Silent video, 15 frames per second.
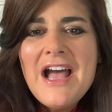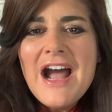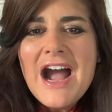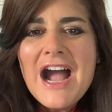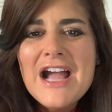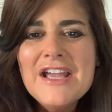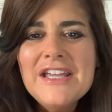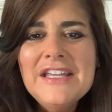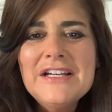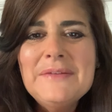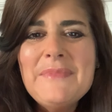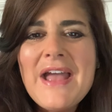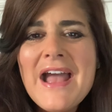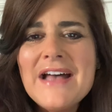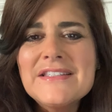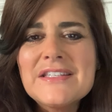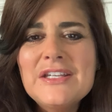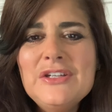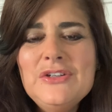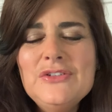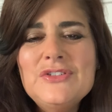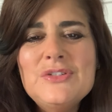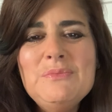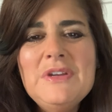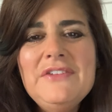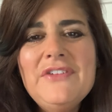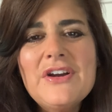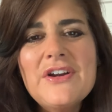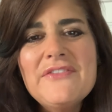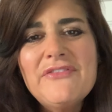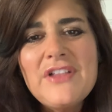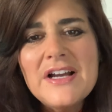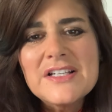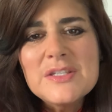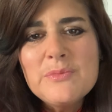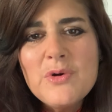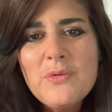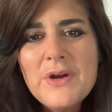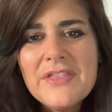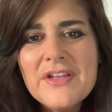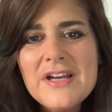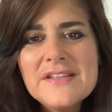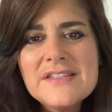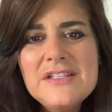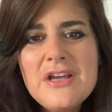I am asking you to be very flexible with us,